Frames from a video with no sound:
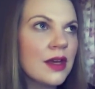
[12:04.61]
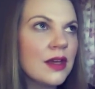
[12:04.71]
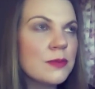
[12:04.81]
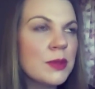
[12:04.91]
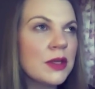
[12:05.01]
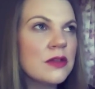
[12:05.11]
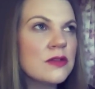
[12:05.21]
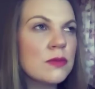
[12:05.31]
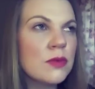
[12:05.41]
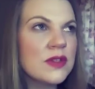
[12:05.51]
it's
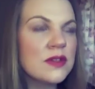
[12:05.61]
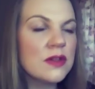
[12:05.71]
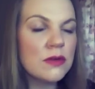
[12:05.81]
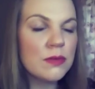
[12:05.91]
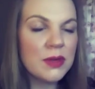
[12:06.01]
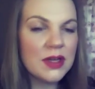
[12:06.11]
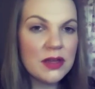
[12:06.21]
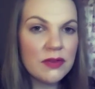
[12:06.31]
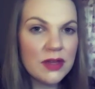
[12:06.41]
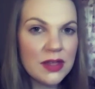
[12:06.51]
because we're still
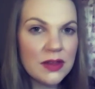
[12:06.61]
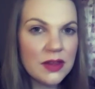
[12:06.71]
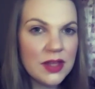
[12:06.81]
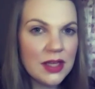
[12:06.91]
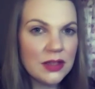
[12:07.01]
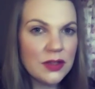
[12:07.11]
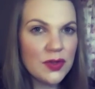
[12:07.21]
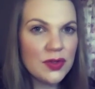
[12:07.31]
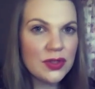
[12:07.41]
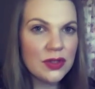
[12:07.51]
believing in the
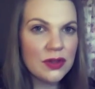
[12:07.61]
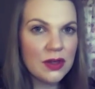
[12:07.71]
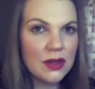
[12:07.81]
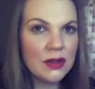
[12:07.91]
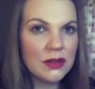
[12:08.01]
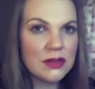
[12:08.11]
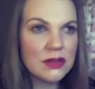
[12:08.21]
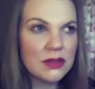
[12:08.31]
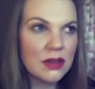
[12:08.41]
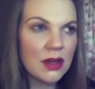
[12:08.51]
illusion that
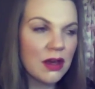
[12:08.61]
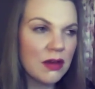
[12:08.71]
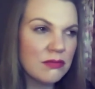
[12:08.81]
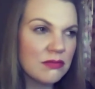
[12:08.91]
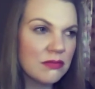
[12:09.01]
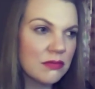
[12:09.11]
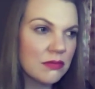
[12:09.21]
um,